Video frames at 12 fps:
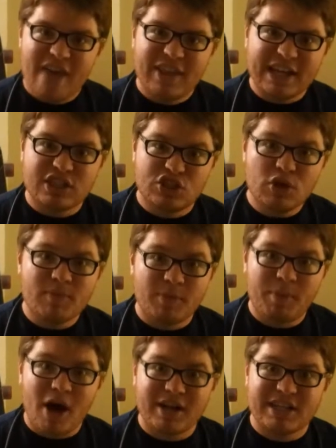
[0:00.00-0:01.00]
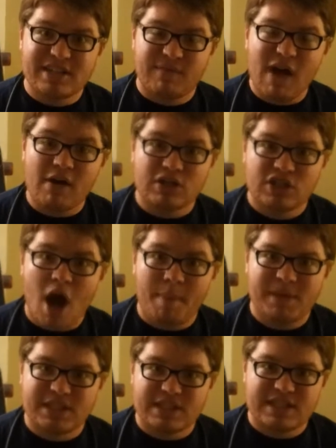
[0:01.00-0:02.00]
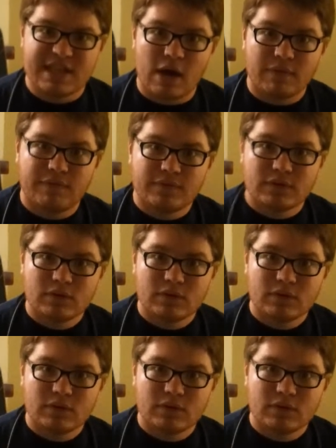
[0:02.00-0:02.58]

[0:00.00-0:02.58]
They consume the body as the virus copies itself.